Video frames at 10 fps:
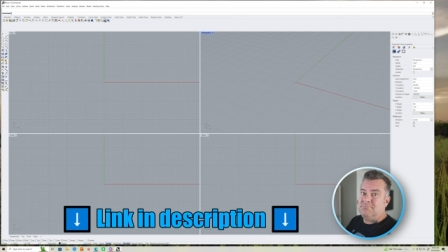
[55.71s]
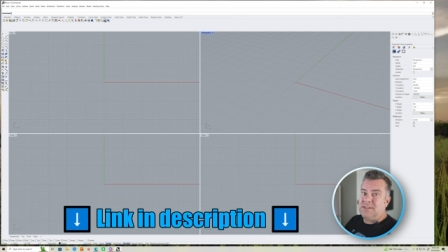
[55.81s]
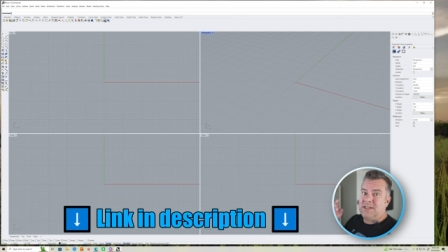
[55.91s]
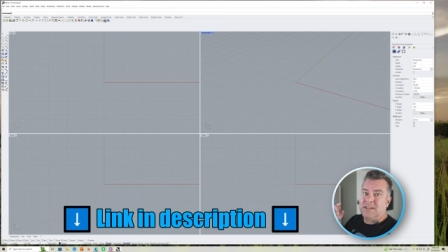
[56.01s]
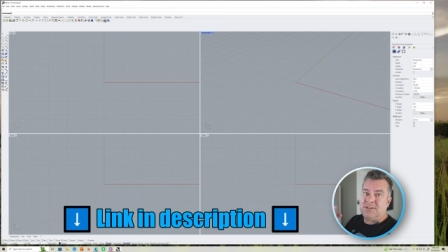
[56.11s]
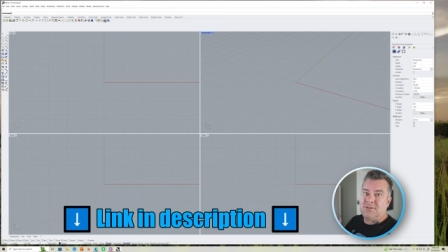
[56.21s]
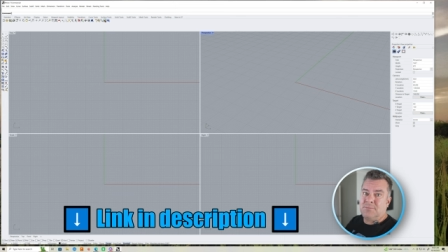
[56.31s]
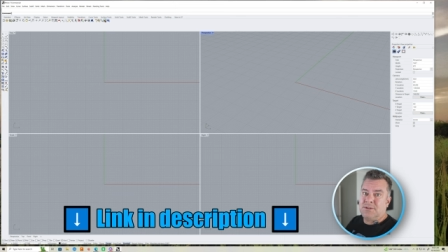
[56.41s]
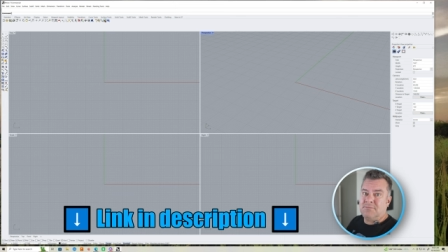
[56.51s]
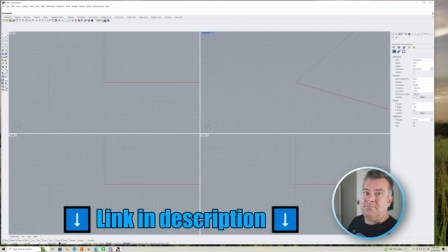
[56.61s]
Link in the
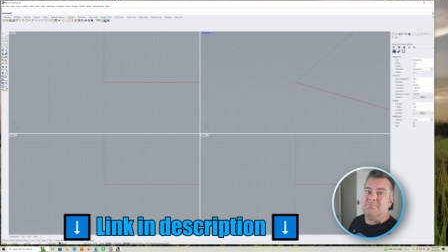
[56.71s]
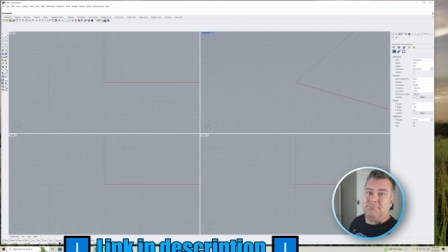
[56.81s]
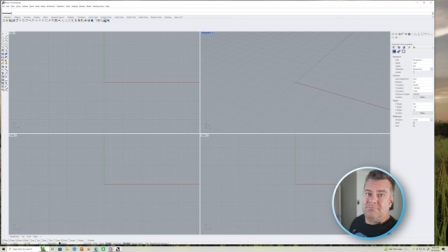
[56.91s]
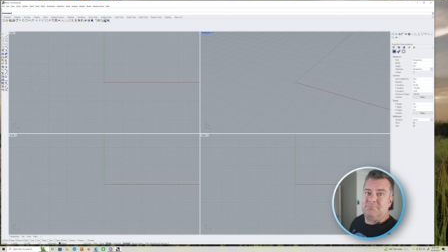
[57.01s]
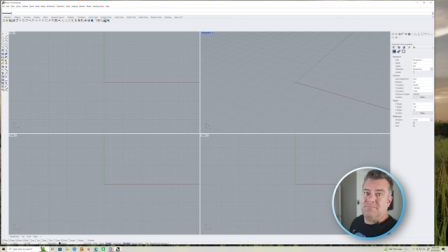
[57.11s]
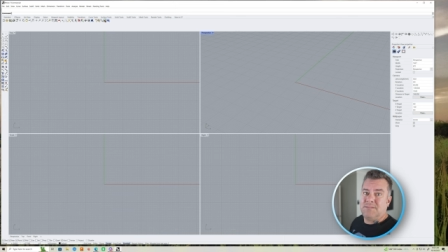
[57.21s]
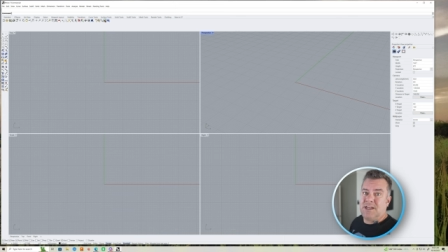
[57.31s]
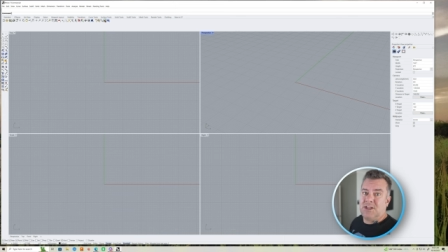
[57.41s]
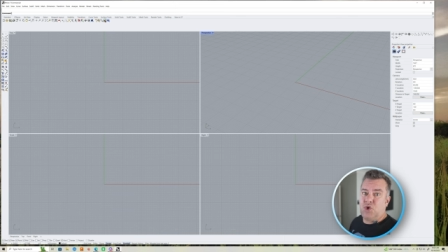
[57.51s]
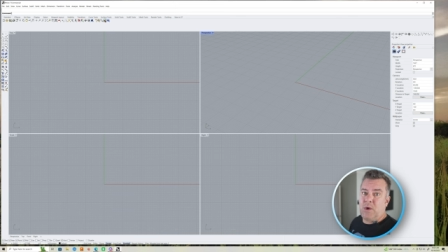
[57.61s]
description to
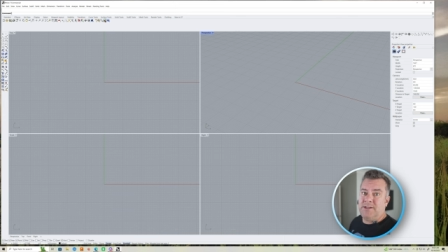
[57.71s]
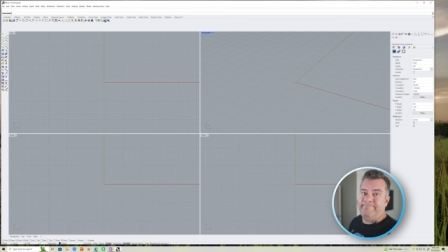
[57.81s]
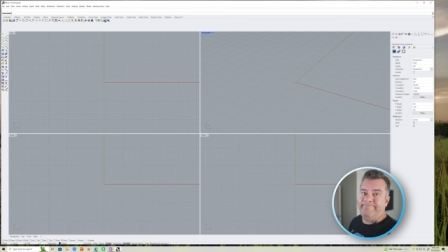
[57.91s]
get you one.